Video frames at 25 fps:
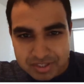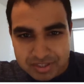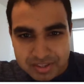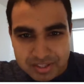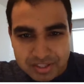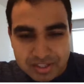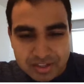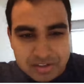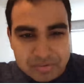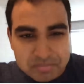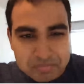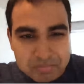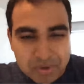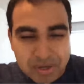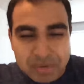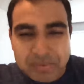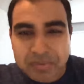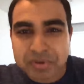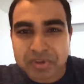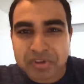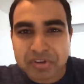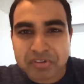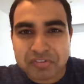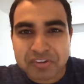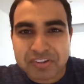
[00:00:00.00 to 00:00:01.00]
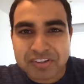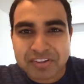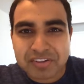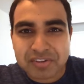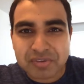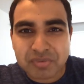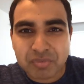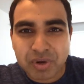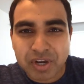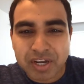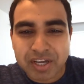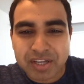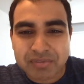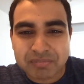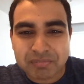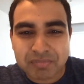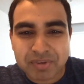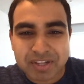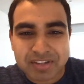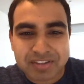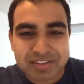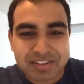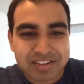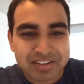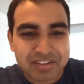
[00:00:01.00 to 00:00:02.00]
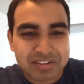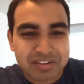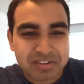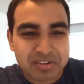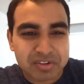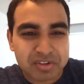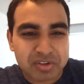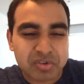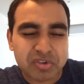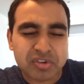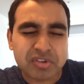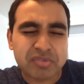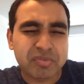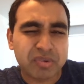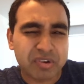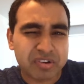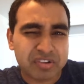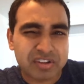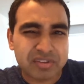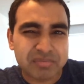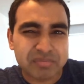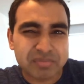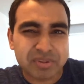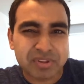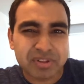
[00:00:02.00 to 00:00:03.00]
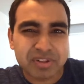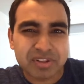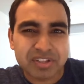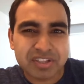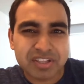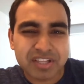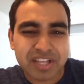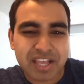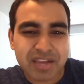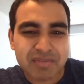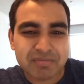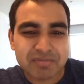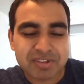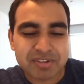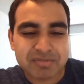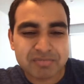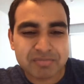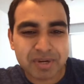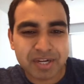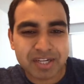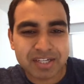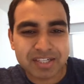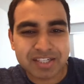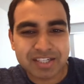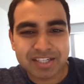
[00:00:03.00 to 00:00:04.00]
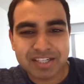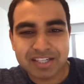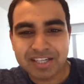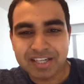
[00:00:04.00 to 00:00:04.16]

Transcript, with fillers: this is probably one of those reasons why it makes sense to use more simple names, but